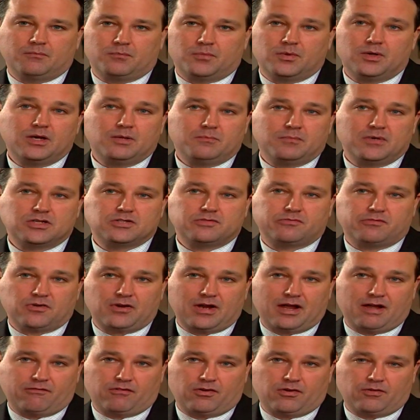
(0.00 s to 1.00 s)
pretty much
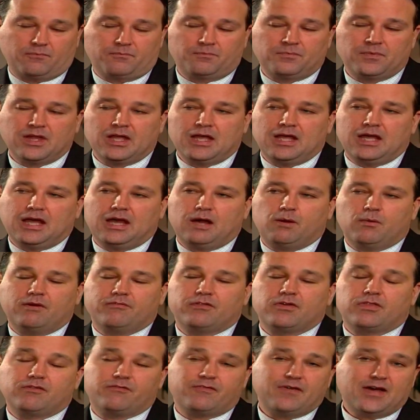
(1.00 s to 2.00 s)
forever.
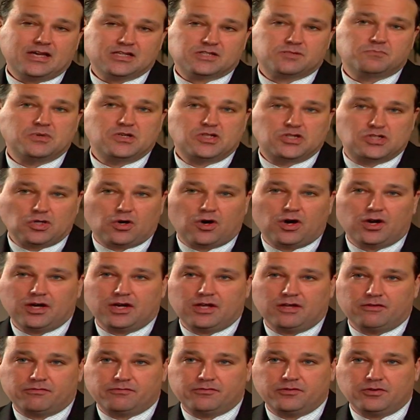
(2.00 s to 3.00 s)
However, the vast
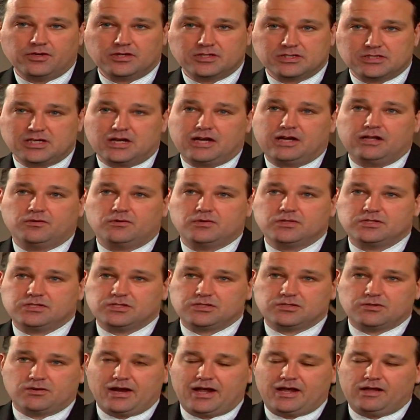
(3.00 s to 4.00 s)
majority of food
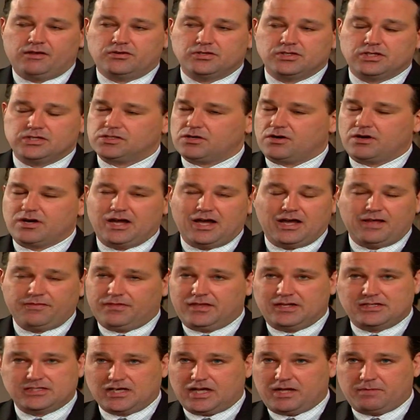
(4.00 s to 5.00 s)
intolerances or allergies are not
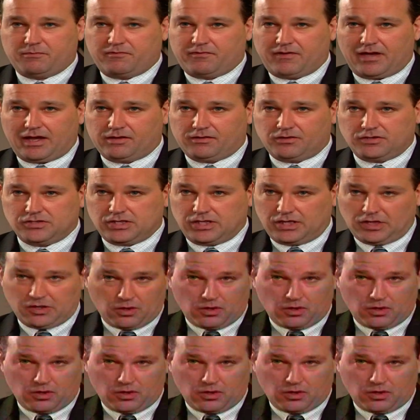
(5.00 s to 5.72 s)
that type of allergy